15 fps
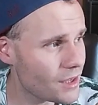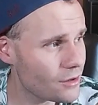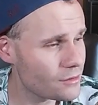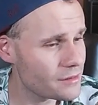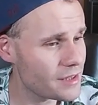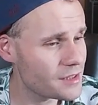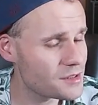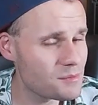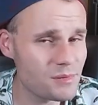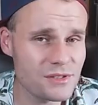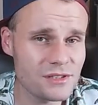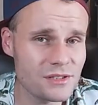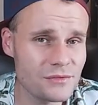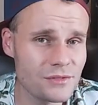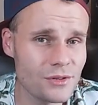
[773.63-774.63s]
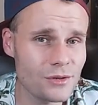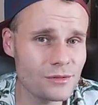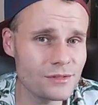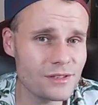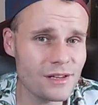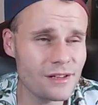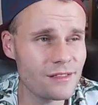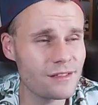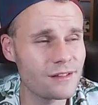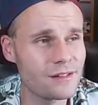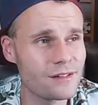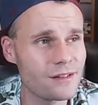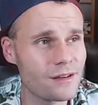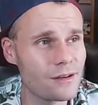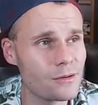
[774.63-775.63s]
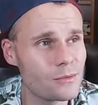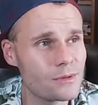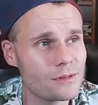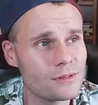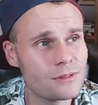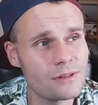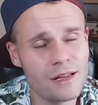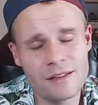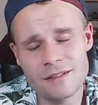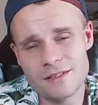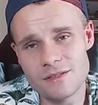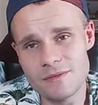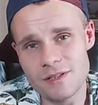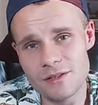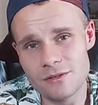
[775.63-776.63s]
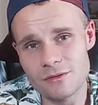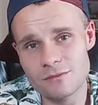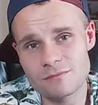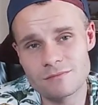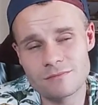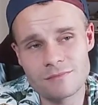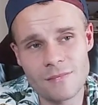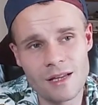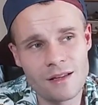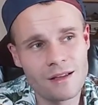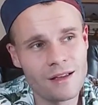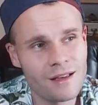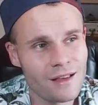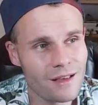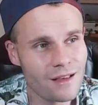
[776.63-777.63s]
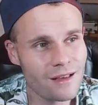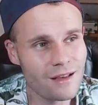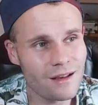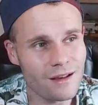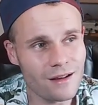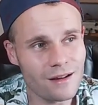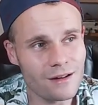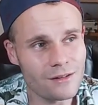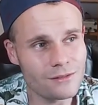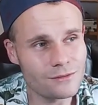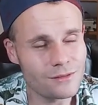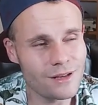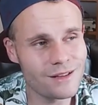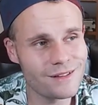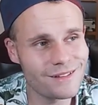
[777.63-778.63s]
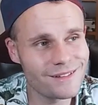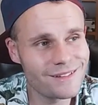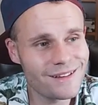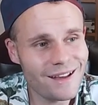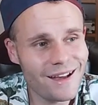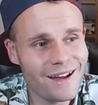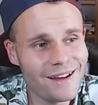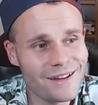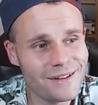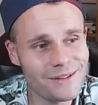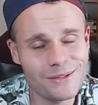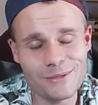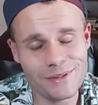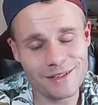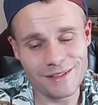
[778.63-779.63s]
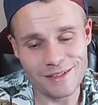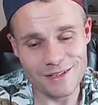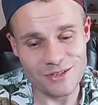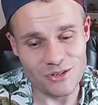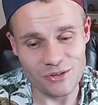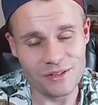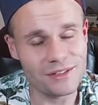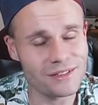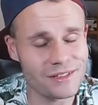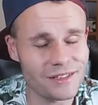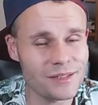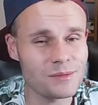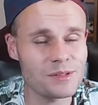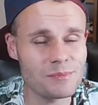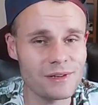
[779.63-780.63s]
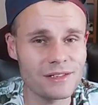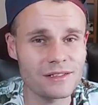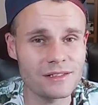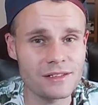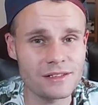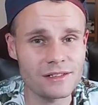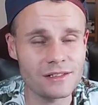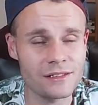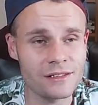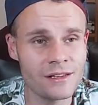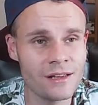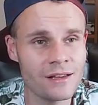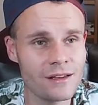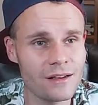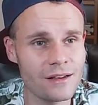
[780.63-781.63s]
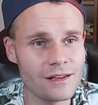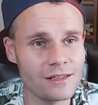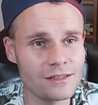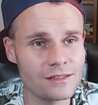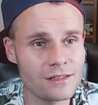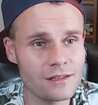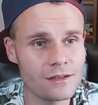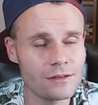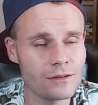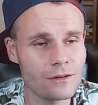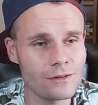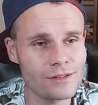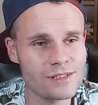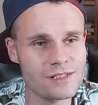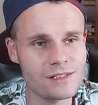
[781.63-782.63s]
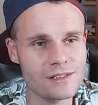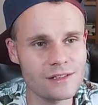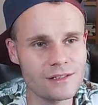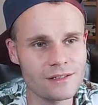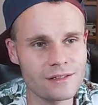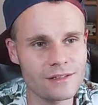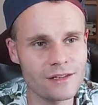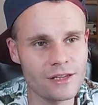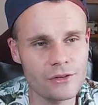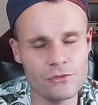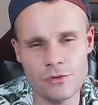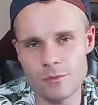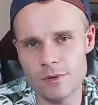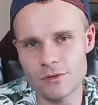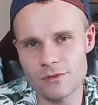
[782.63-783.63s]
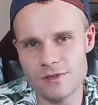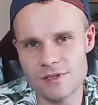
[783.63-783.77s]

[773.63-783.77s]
On that positive note, I think I will end this video. I really enjoyed the time spent in Italy, and honestly, if you want to